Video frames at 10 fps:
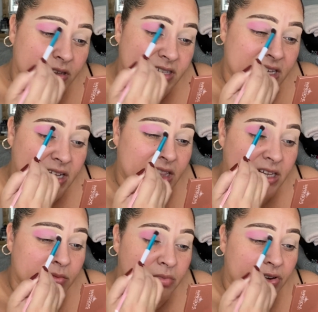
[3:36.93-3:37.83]
It's a
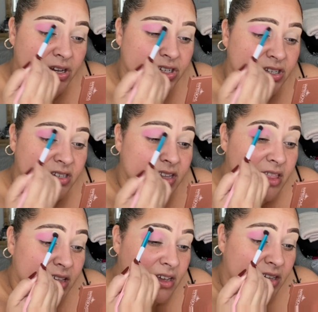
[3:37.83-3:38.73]
clean brush, there's
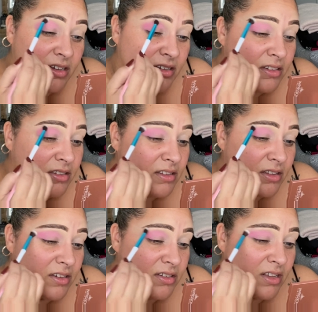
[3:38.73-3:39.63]
nothing in it.
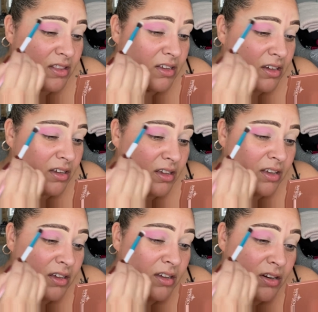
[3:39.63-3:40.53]
There's nothing,
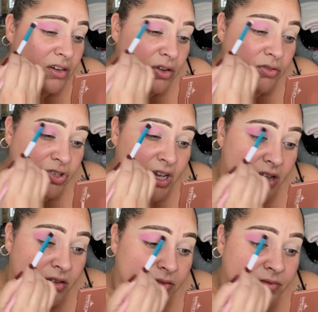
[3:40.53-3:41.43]
no
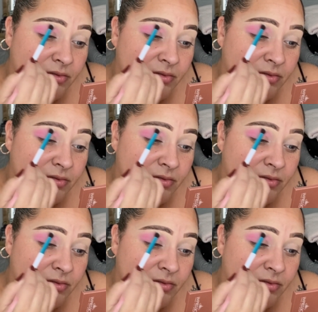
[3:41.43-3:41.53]
shadow.